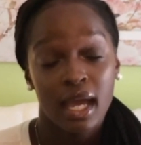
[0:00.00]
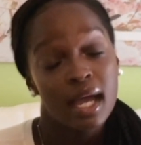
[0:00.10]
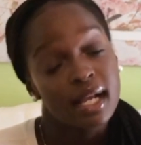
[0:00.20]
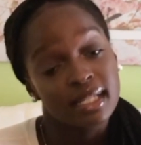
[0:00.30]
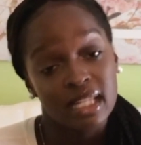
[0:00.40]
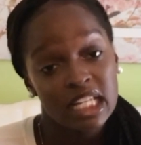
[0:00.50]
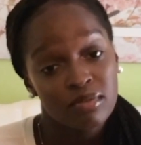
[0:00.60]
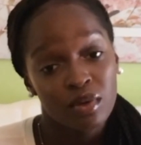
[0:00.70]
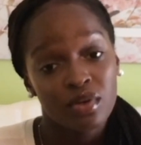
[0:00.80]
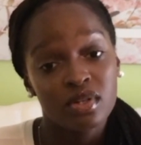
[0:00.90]
Because let's
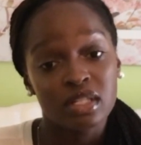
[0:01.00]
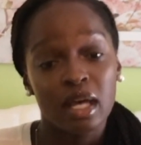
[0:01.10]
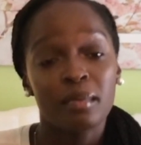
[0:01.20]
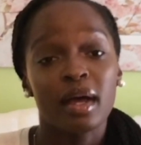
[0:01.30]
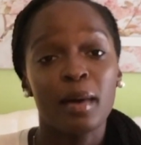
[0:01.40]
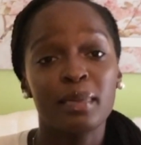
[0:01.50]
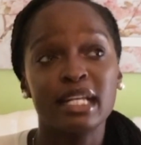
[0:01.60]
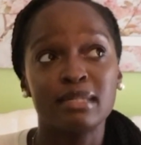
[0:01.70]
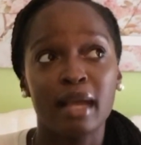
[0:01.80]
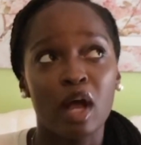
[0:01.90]
be real, some
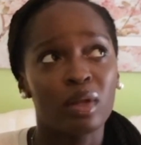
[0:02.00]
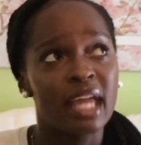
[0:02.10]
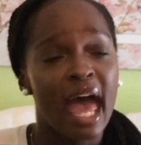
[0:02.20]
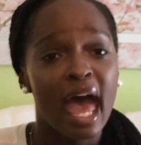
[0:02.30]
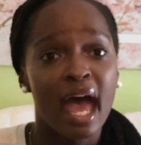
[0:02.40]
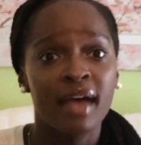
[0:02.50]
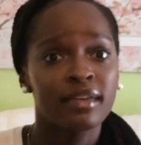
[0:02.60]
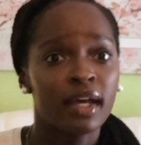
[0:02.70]
companies may only have,